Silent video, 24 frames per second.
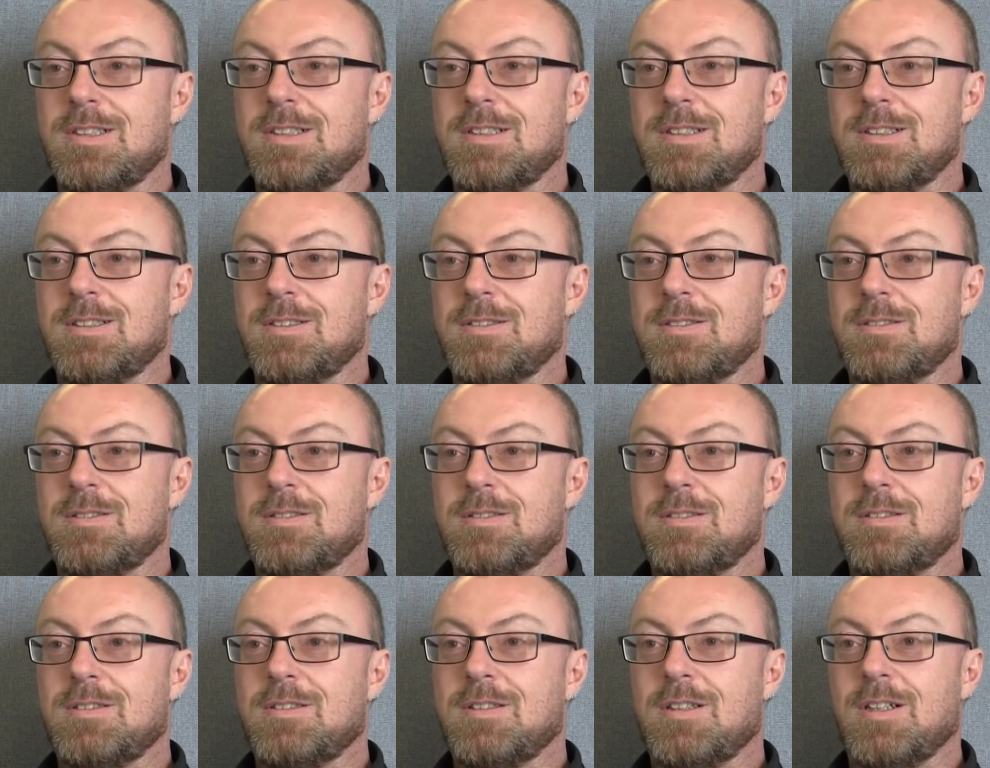Mm.
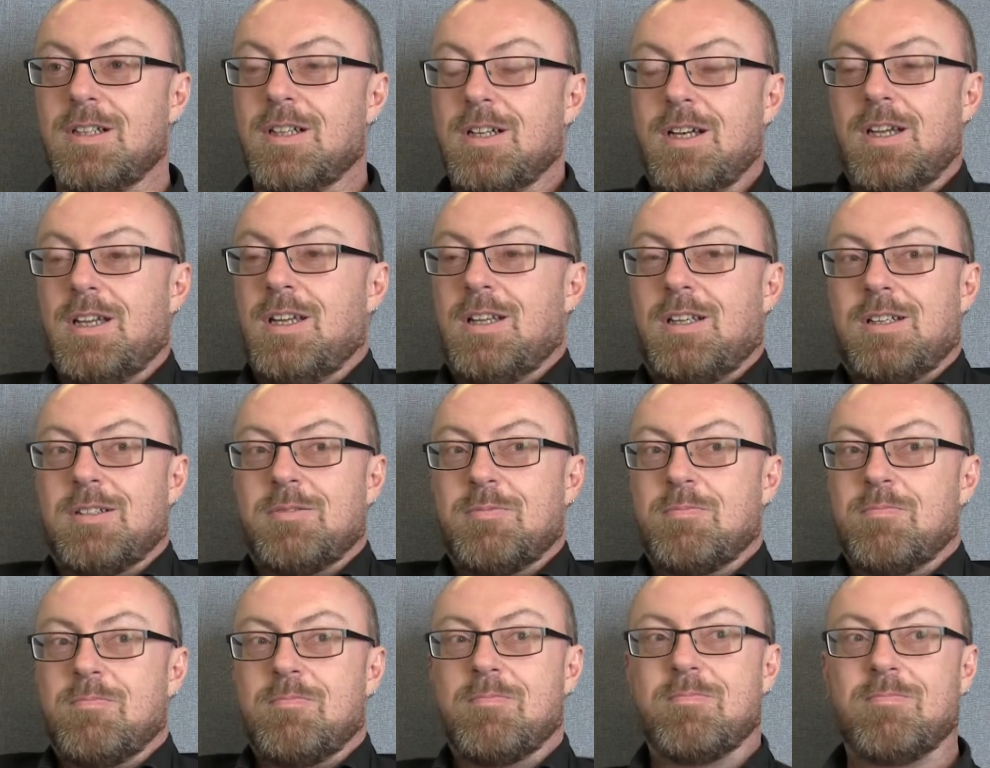Like,
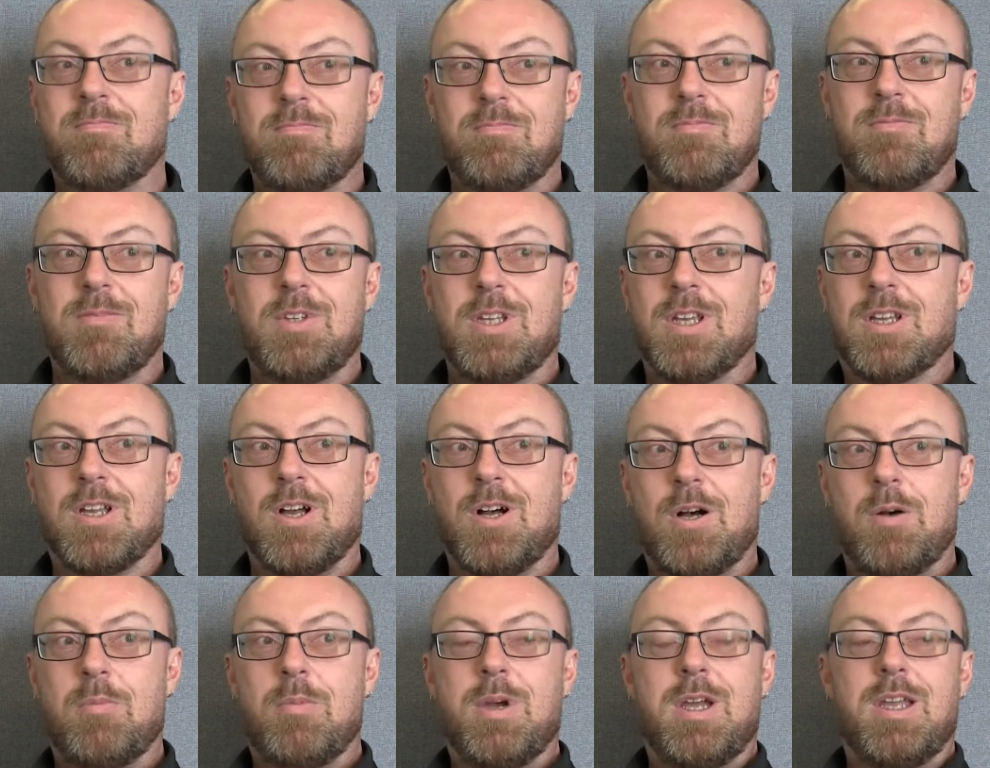you
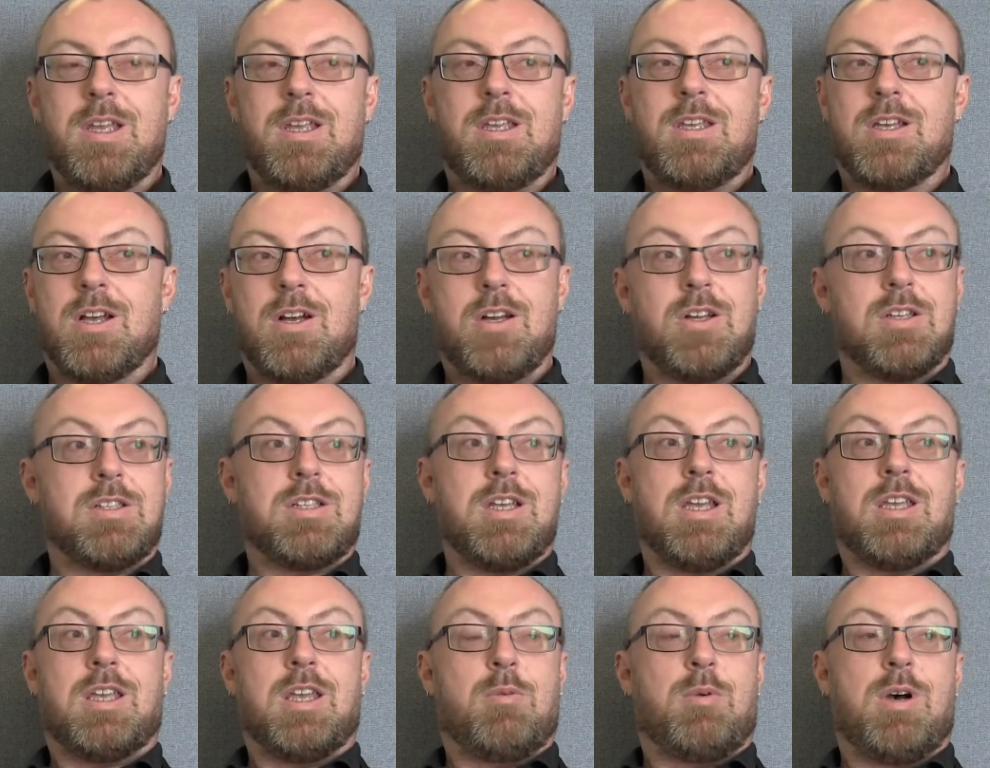can't make, can't
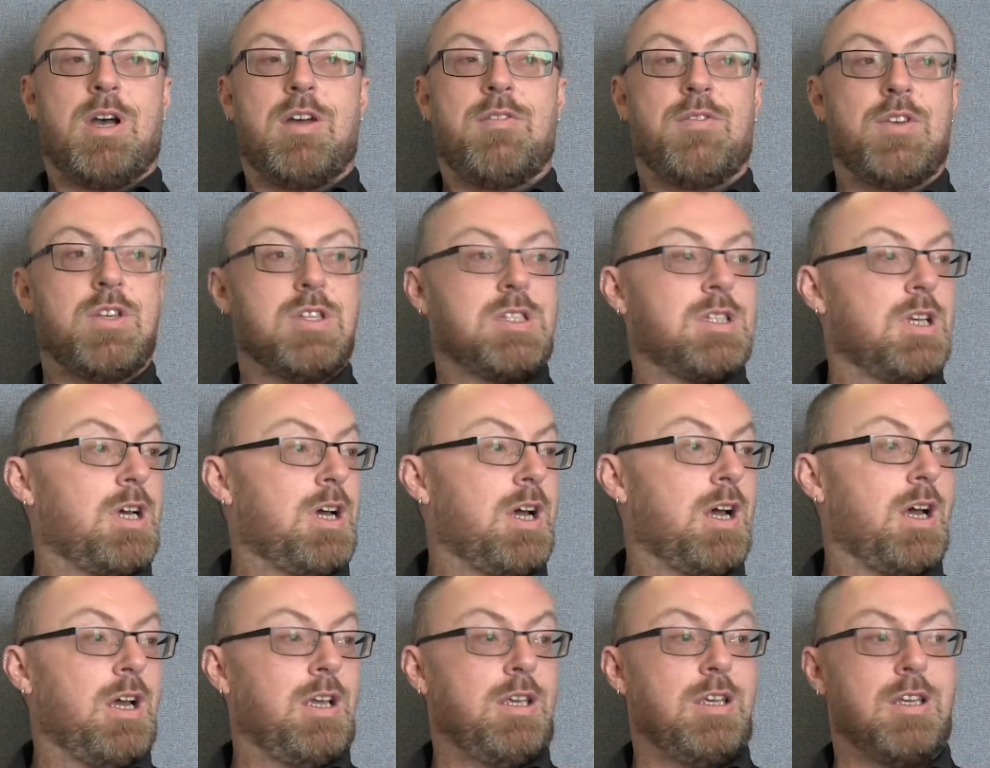take it away if it's
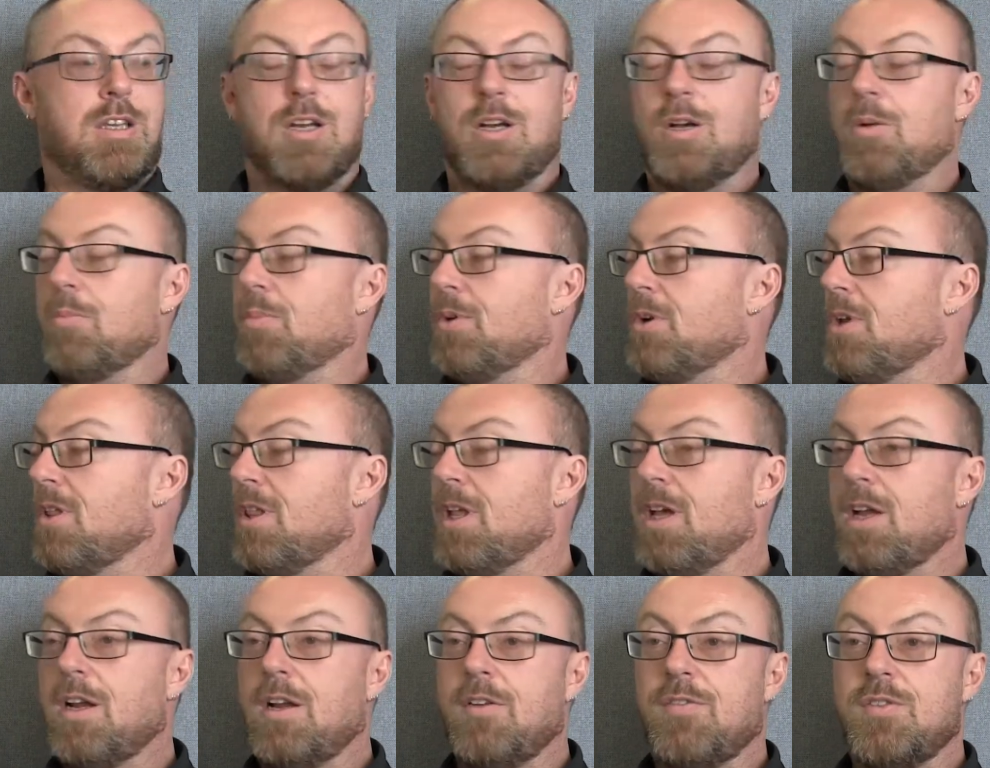there, you can't put it
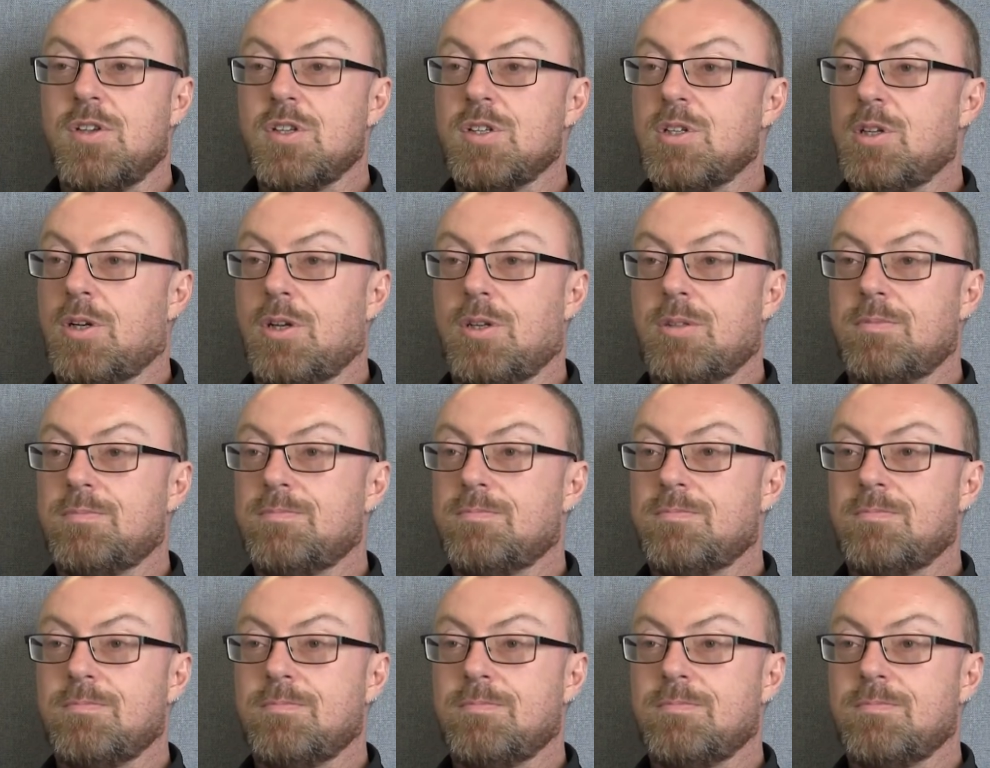there if it's not.